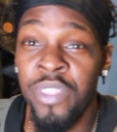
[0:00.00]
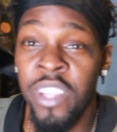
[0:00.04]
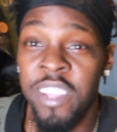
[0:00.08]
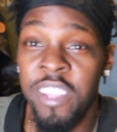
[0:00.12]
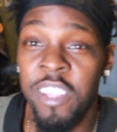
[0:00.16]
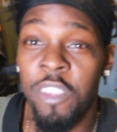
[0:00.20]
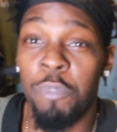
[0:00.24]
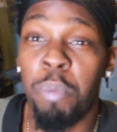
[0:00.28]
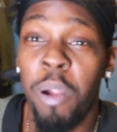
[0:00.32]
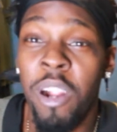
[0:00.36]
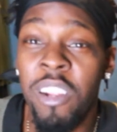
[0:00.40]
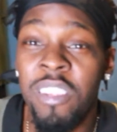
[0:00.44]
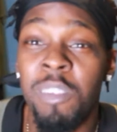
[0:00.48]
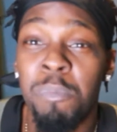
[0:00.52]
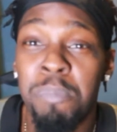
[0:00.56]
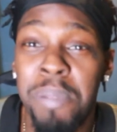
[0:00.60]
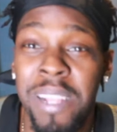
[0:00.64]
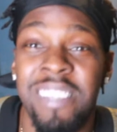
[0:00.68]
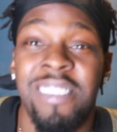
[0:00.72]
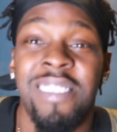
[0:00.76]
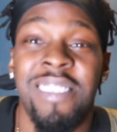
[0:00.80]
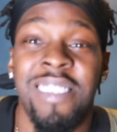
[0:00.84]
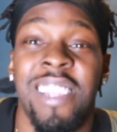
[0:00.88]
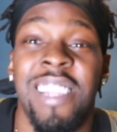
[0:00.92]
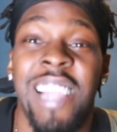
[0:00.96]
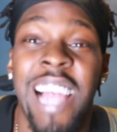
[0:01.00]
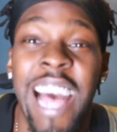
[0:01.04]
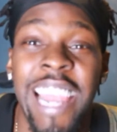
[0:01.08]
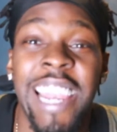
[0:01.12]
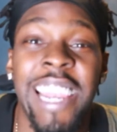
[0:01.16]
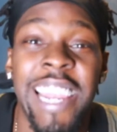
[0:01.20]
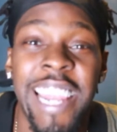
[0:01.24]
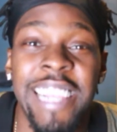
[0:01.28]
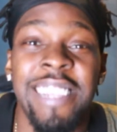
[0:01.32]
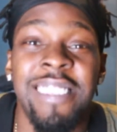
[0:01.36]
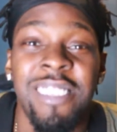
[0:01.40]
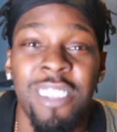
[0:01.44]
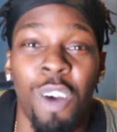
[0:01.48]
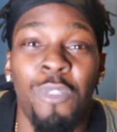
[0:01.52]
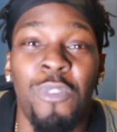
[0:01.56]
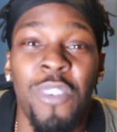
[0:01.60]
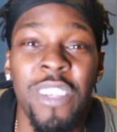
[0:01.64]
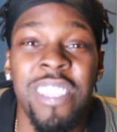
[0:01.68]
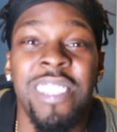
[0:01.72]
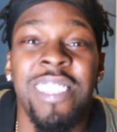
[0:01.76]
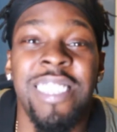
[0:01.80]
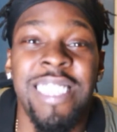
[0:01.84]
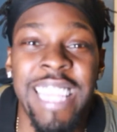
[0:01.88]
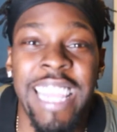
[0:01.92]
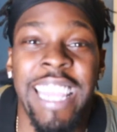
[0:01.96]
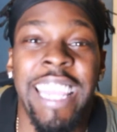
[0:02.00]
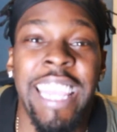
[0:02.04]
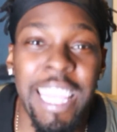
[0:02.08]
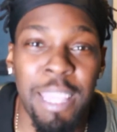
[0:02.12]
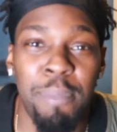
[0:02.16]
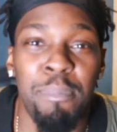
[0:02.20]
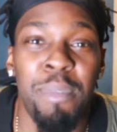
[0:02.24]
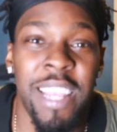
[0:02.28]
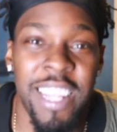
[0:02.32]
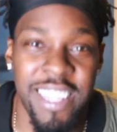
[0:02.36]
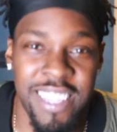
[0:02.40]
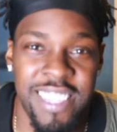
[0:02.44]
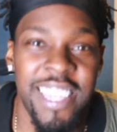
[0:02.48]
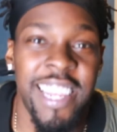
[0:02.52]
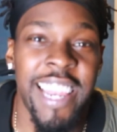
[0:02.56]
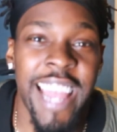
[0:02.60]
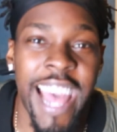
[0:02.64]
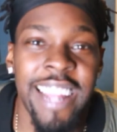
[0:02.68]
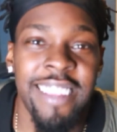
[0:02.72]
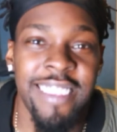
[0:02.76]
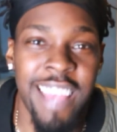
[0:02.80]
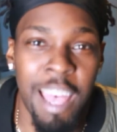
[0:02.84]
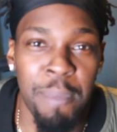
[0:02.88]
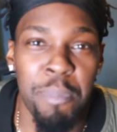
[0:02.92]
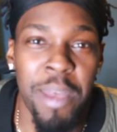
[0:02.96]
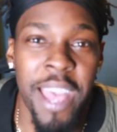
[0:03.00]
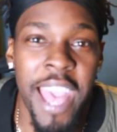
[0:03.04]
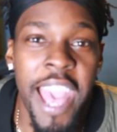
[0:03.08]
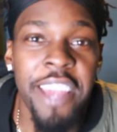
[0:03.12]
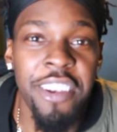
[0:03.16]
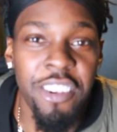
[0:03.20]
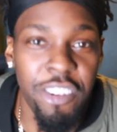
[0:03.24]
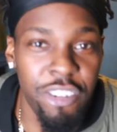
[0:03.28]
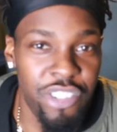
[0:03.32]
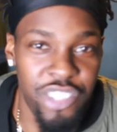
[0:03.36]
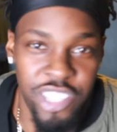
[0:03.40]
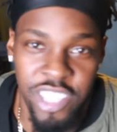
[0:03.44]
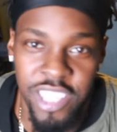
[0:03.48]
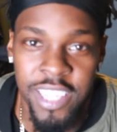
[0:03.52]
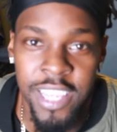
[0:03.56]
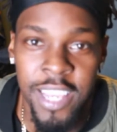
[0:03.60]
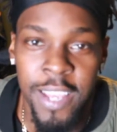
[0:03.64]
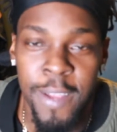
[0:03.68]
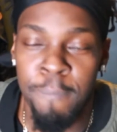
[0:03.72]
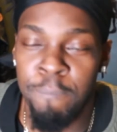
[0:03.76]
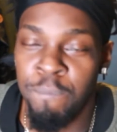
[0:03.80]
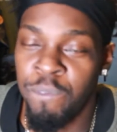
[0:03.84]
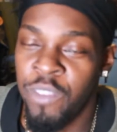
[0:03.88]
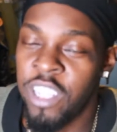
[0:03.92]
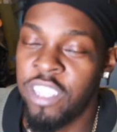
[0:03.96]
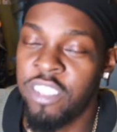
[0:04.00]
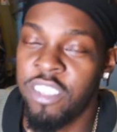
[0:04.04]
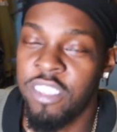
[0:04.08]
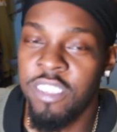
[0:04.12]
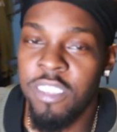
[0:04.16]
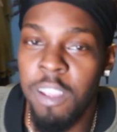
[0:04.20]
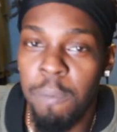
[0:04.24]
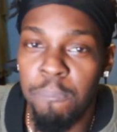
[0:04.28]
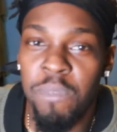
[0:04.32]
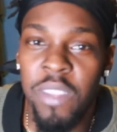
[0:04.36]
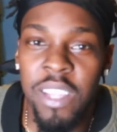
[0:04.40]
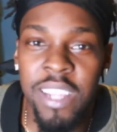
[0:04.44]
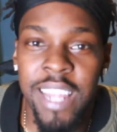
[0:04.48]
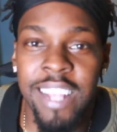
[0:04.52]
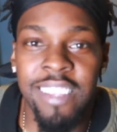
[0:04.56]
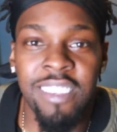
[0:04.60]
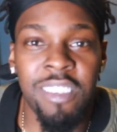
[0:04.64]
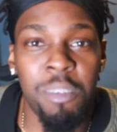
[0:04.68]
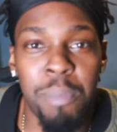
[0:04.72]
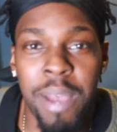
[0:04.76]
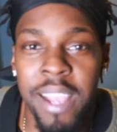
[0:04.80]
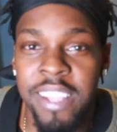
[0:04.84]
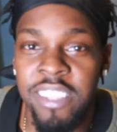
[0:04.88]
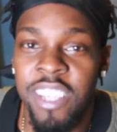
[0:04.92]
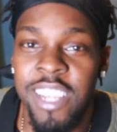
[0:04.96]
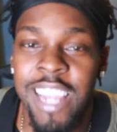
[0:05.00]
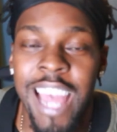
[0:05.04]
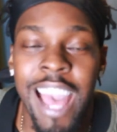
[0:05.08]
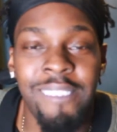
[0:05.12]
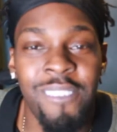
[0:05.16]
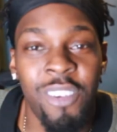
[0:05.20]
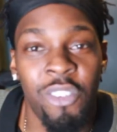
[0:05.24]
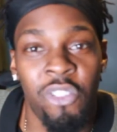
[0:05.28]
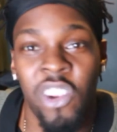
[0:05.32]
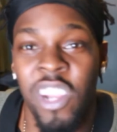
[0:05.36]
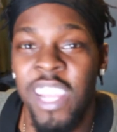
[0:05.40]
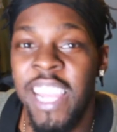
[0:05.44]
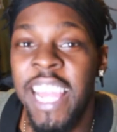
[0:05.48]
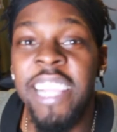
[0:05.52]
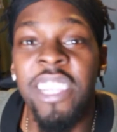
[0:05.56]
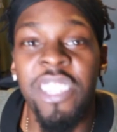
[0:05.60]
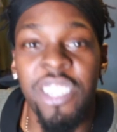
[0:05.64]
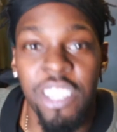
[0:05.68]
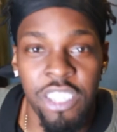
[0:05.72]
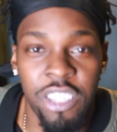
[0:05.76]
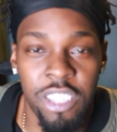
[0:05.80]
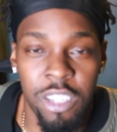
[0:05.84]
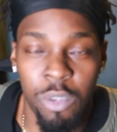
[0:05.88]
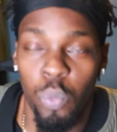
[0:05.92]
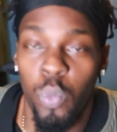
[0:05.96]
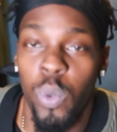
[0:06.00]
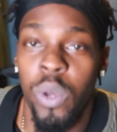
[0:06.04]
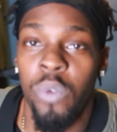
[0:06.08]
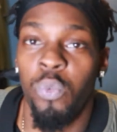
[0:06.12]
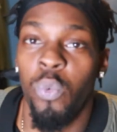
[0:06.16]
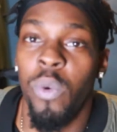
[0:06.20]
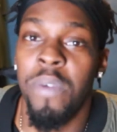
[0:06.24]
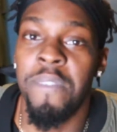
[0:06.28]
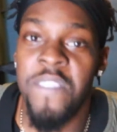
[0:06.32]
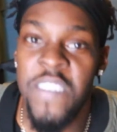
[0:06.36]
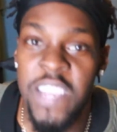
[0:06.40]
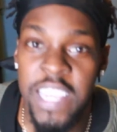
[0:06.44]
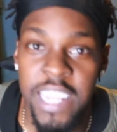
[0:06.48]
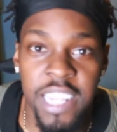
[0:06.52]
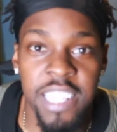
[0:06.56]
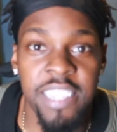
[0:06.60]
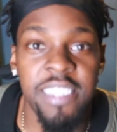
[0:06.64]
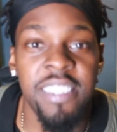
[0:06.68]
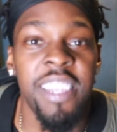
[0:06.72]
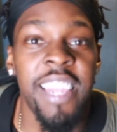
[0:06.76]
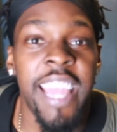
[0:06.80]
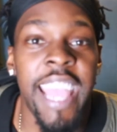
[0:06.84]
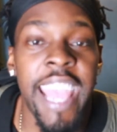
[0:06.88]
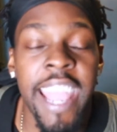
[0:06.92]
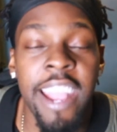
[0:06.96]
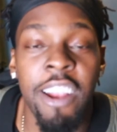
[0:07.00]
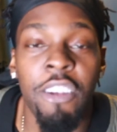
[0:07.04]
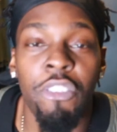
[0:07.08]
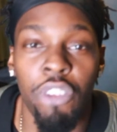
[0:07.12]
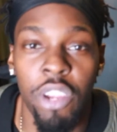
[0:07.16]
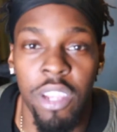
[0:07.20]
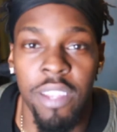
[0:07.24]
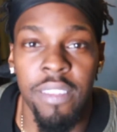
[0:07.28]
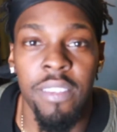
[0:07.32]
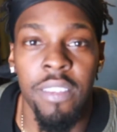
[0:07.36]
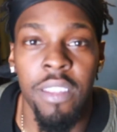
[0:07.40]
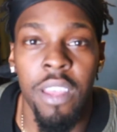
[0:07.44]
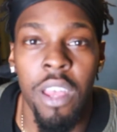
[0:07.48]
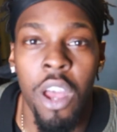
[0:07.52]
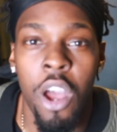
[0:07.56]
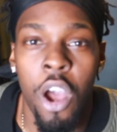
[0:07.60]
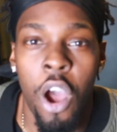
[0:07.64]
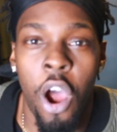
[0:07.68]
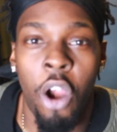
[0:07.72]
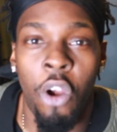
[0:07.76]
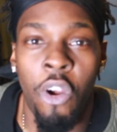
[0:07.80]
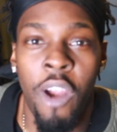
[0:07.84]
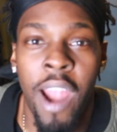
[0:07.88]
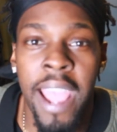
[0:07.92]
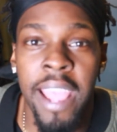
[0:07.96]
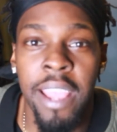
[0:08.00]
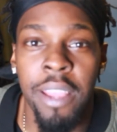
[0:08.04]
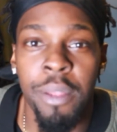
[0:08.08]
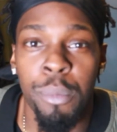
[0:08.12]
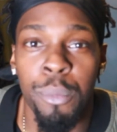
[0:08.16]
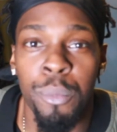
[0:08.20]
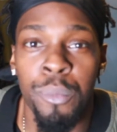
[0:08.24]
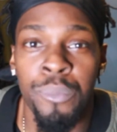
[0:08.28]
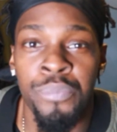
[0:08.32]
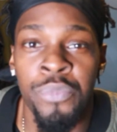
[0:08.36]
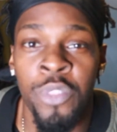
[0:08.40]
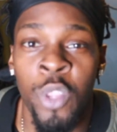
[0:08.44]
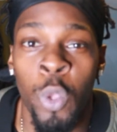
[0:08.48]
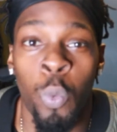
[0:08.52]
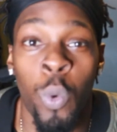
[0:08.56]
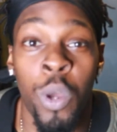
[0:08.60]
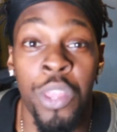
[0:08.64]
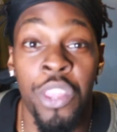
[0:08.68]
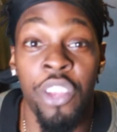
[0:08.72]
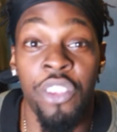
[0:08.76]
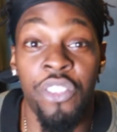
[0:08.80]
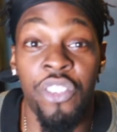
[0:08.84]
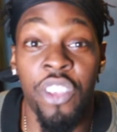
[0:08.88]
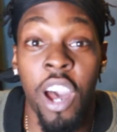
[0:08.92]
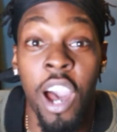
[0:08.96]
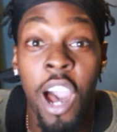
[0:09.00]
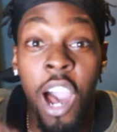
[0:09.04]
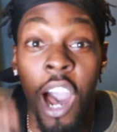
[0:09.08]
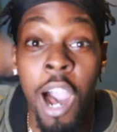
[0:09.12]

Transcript: This person places a lot of their self-esteem into that type of energy. This is something that somebody's gonna have a relationship with Venus and Aries. All right, whether it